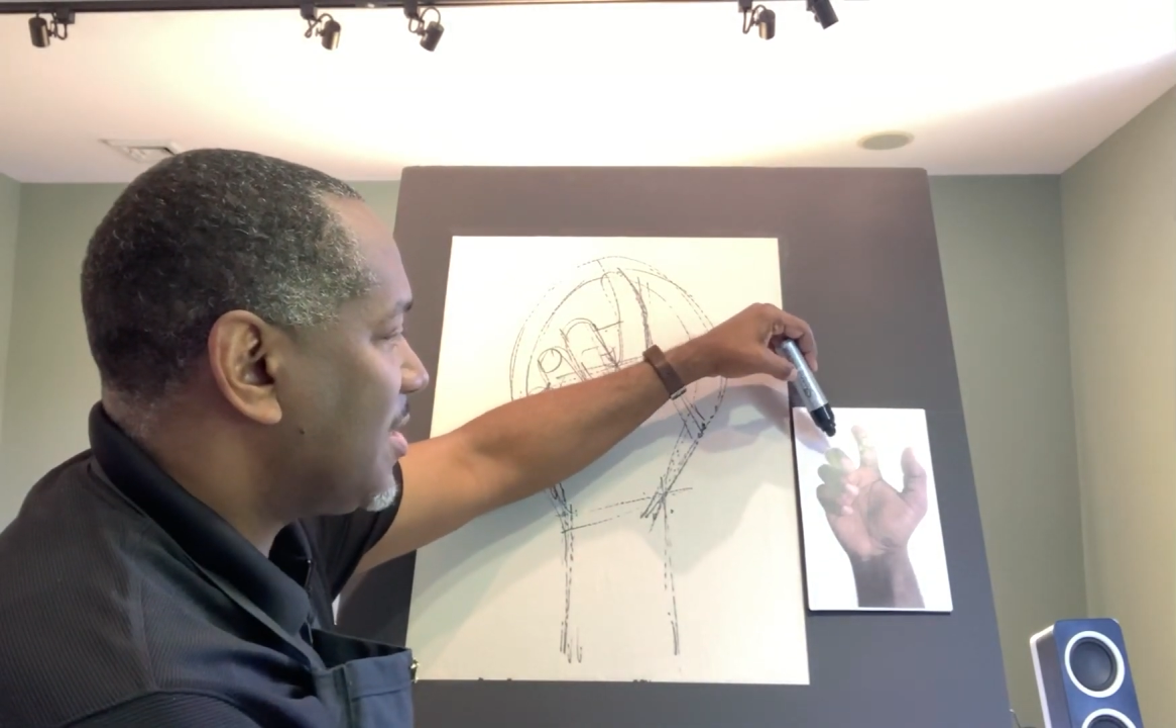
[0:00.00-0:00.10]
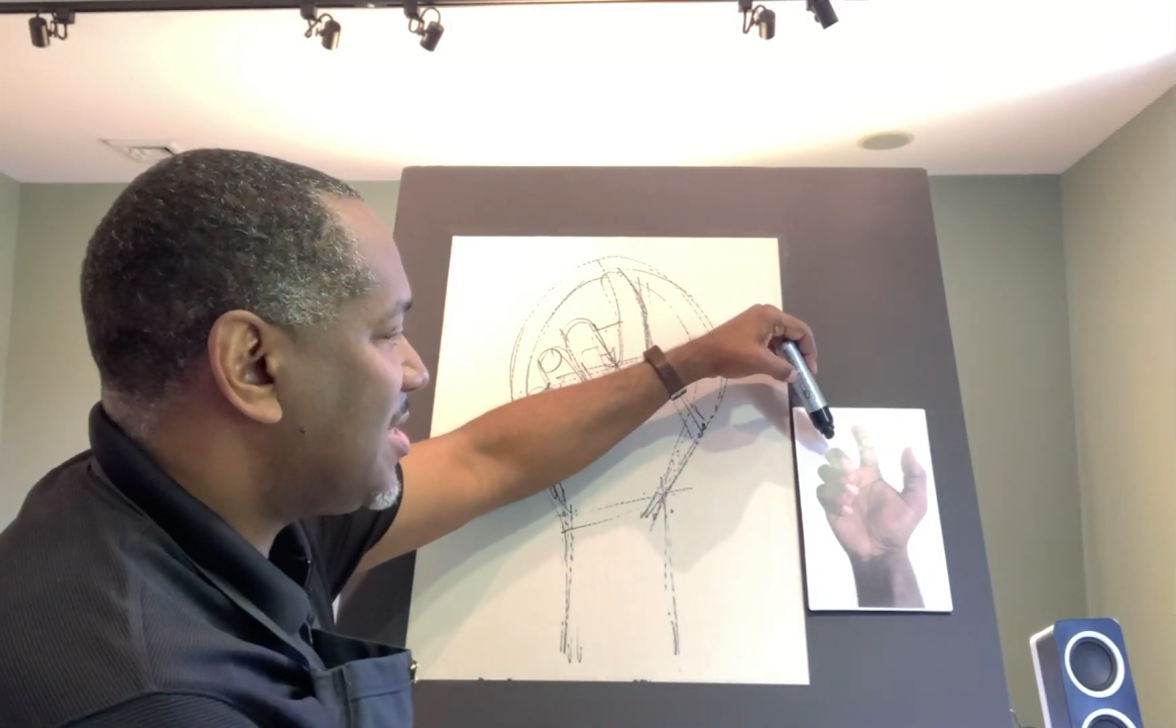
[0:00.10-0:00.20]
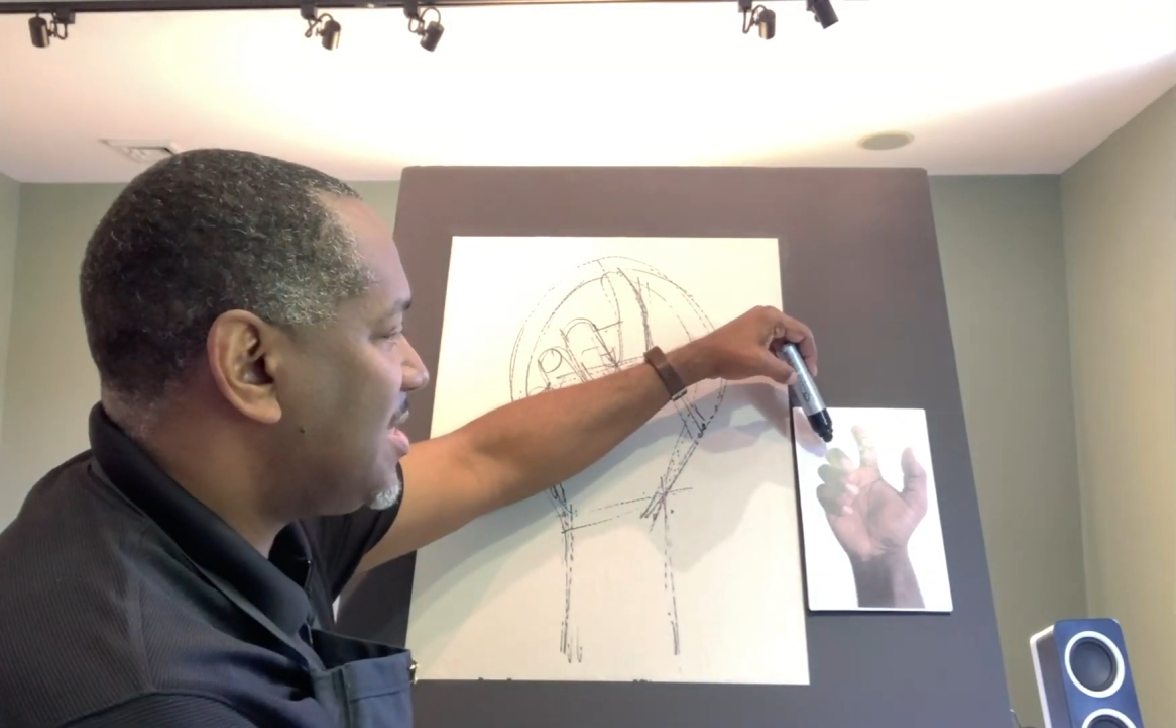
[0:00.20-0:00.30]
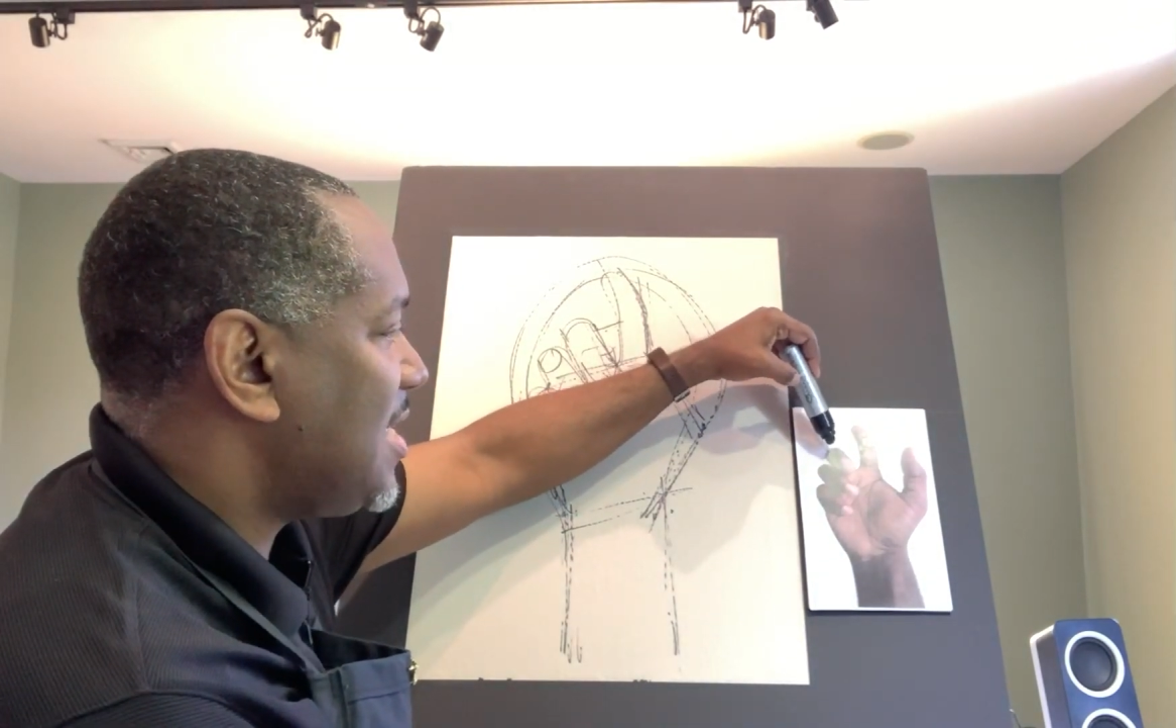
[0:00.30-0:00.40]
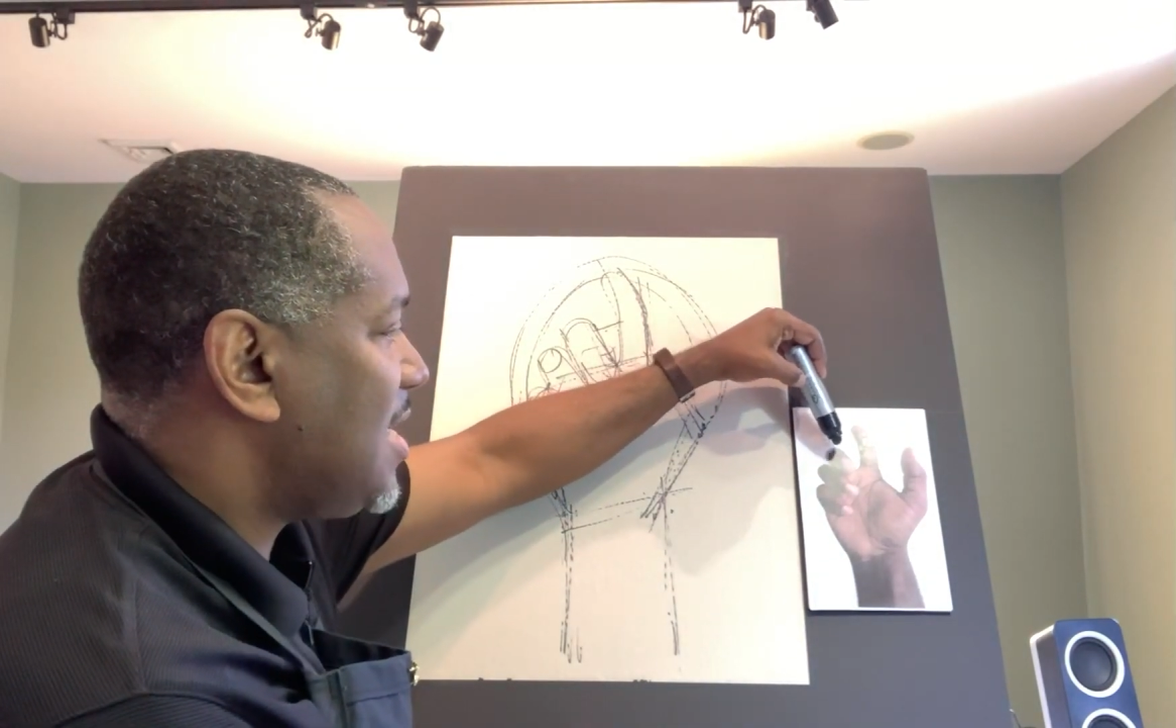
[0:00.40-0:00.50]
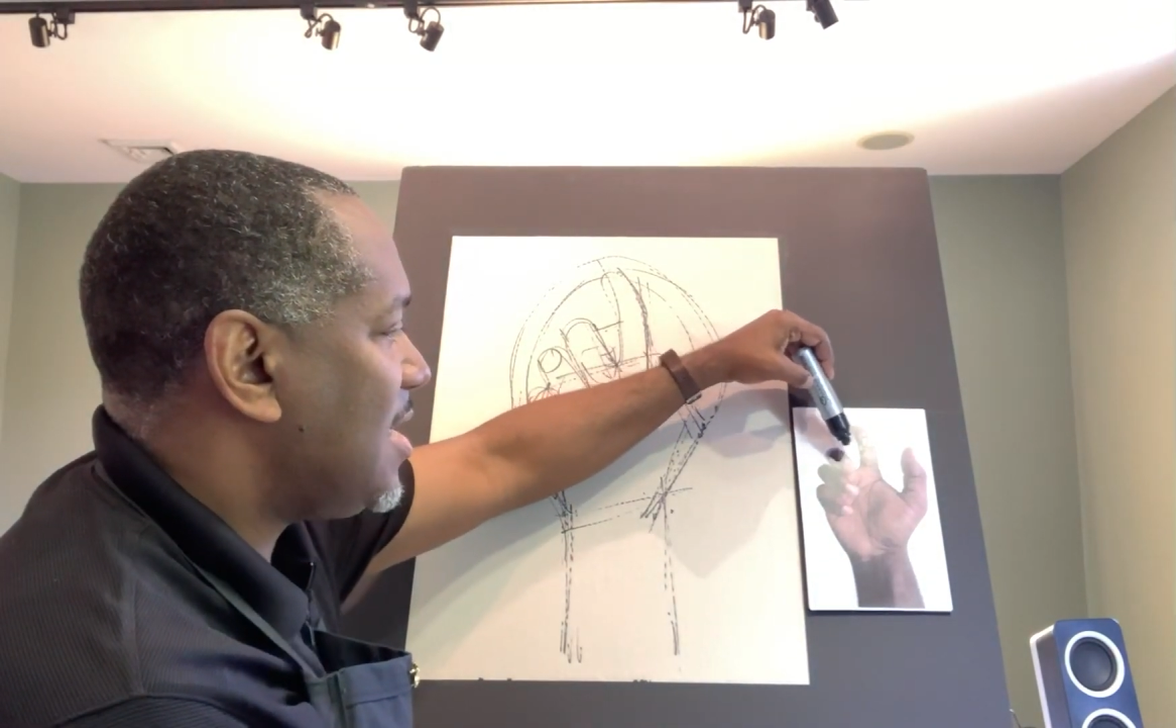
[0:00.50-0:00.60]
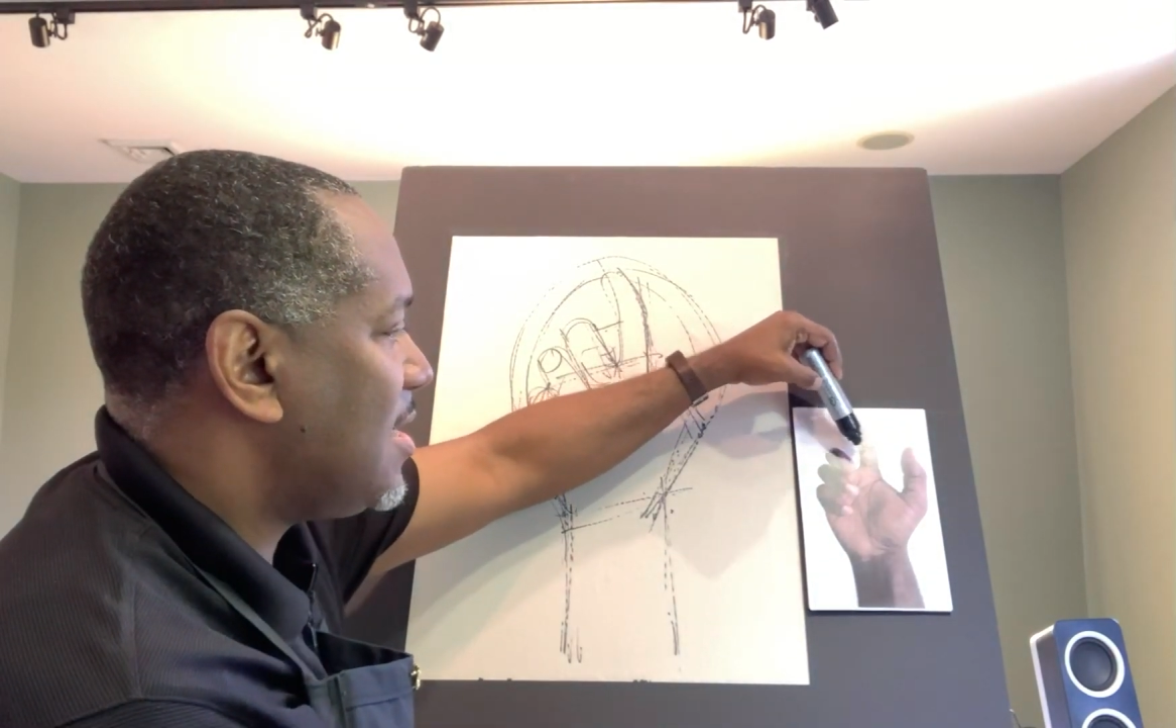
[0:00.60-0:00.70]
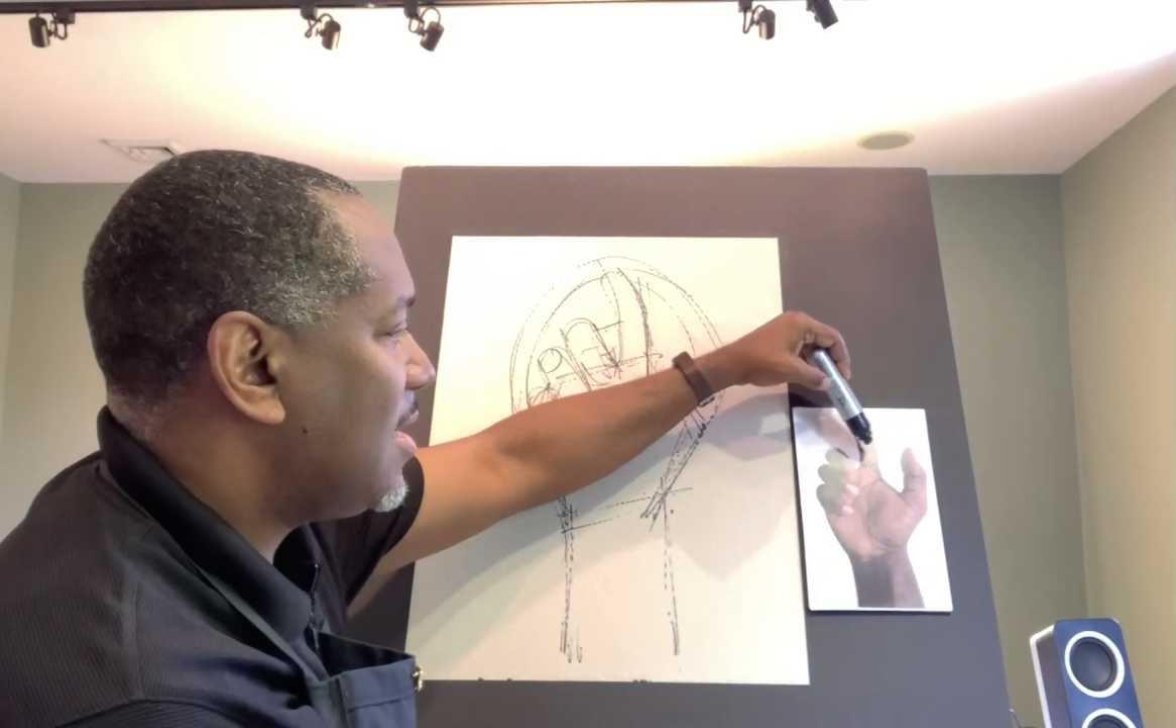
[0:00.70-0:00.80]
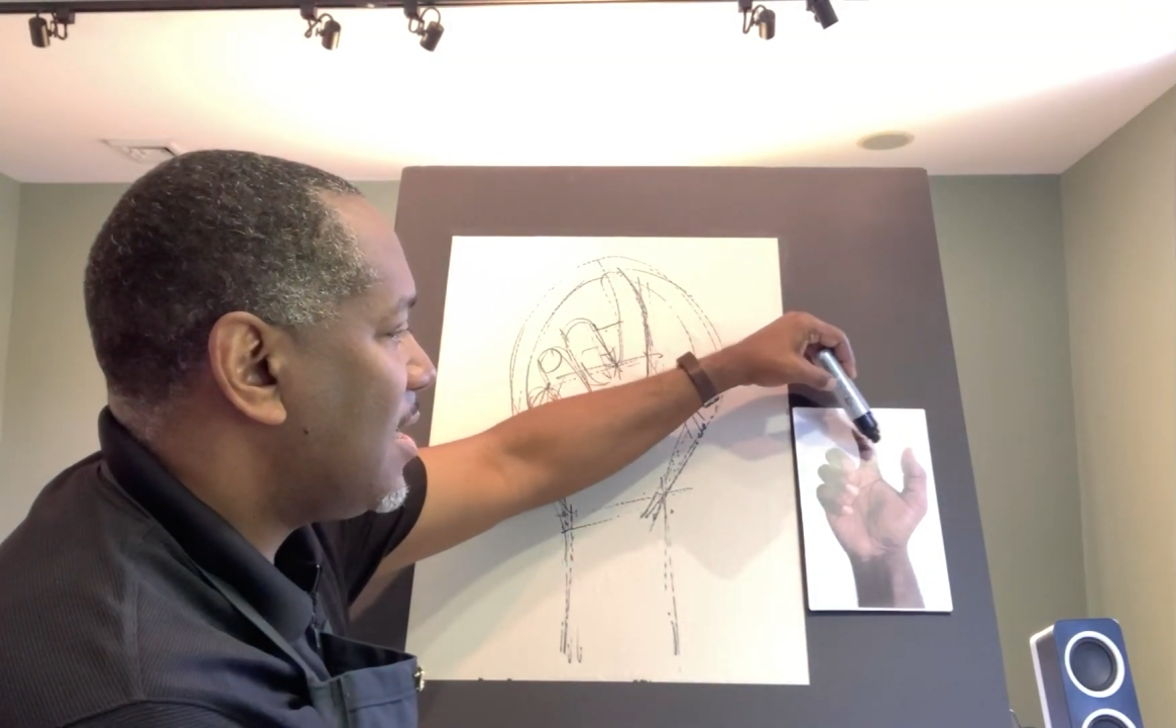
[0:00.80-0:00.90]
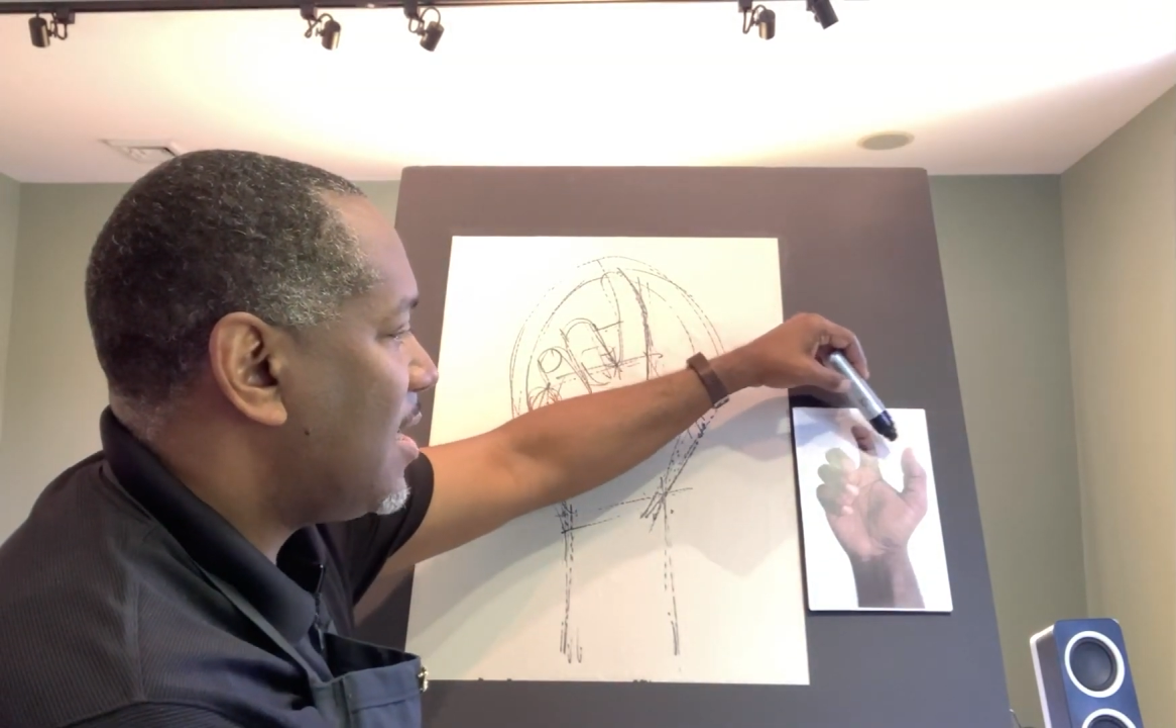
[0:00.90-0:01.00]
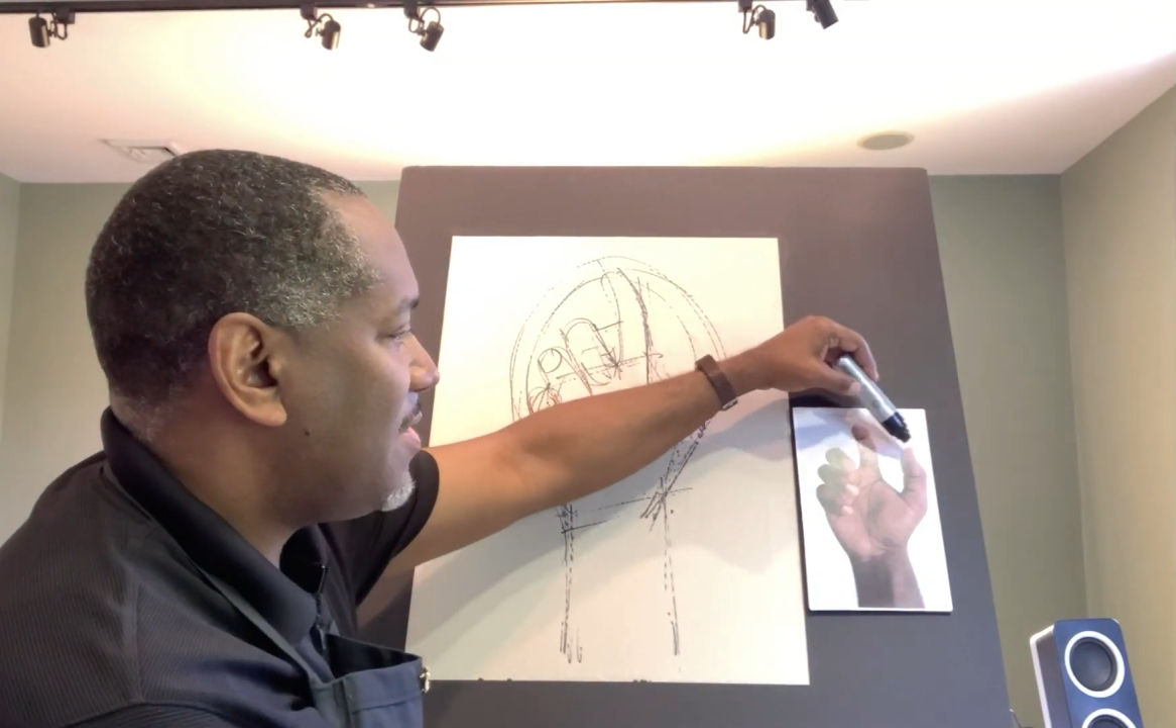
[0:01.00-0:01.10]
see